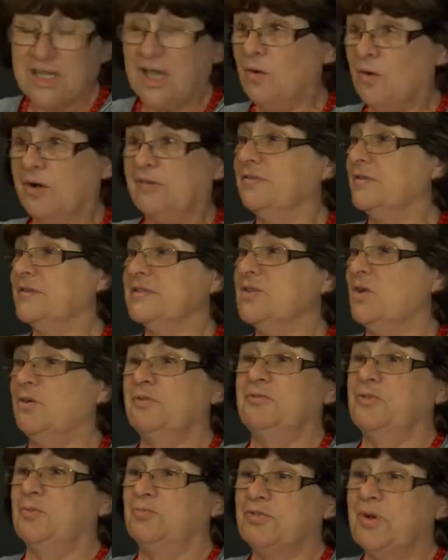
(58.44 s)
go off and
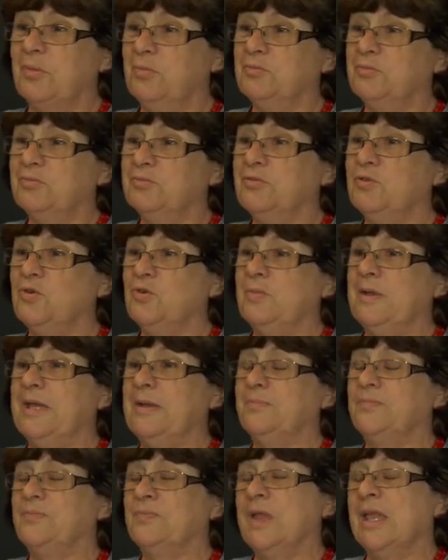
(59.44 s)
solve the problem for me.
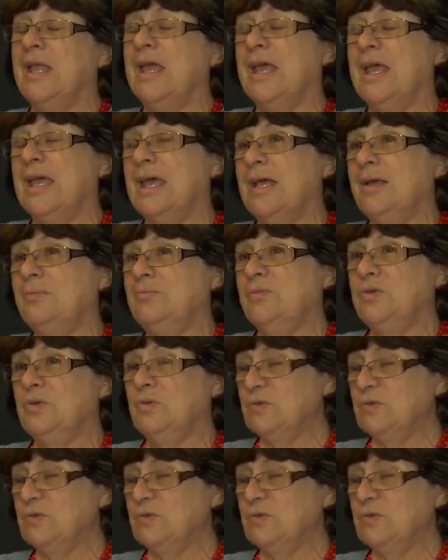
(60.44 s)
You'll